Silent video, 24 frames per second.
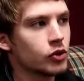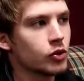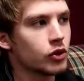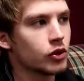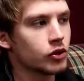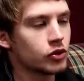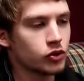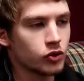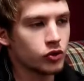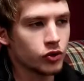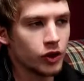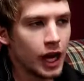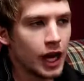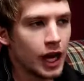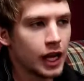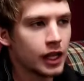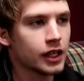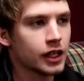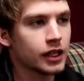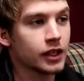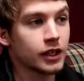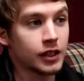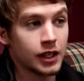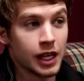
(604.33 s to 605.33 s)
You are
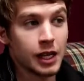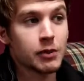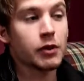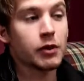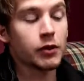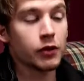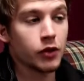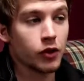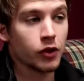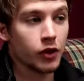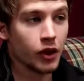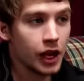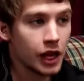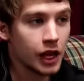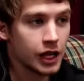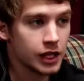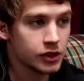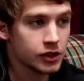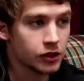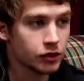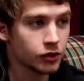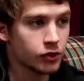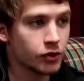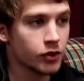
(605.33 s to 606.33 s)
dragging the name of
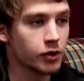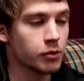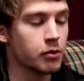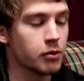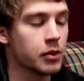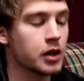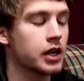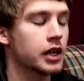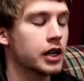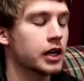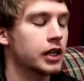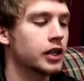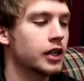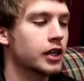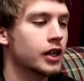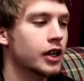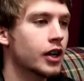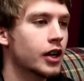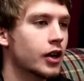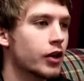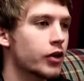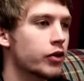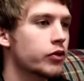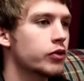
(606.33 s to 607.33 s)
Christ through the mud,
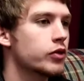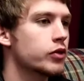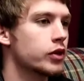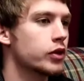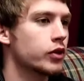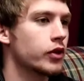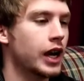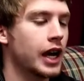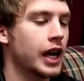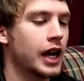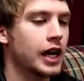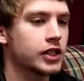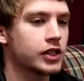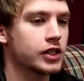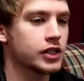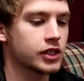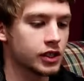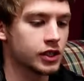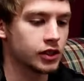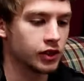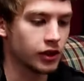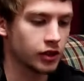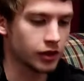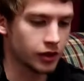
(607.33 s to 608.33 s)
through your
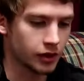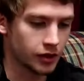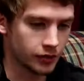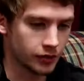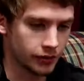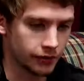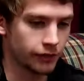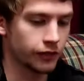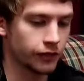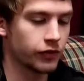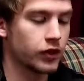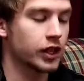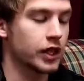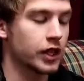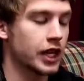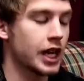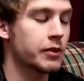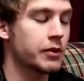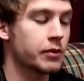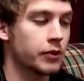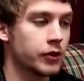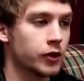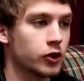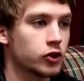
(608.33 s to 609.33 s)
actions, and the
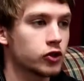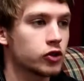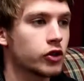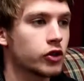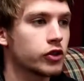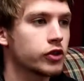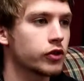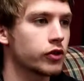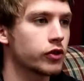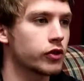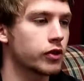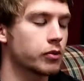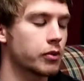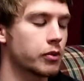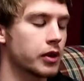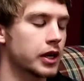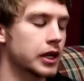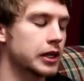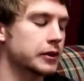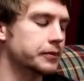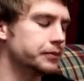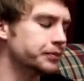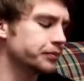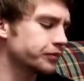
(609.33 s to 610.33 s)
name of your church through the
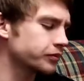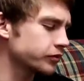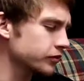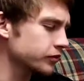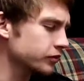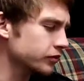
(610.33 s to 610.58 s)
mud.